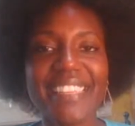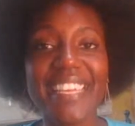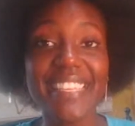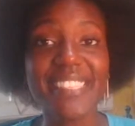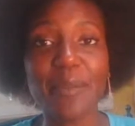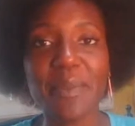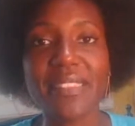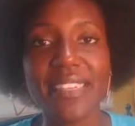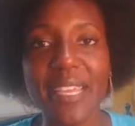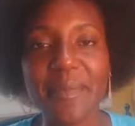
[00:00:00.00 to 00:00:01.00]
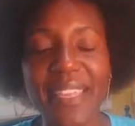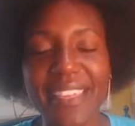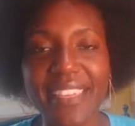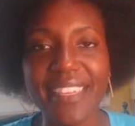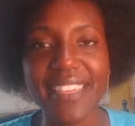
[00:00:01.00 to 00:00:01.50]
They stop and look at
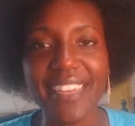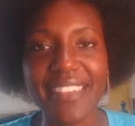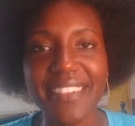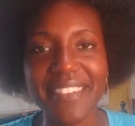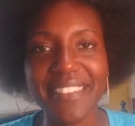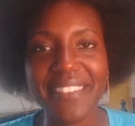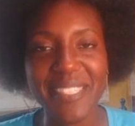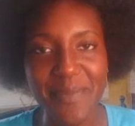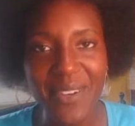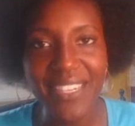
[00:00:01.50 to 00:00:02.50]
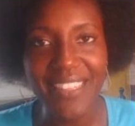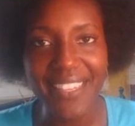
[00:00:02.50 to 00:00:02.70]
me, and I go, "Good morning."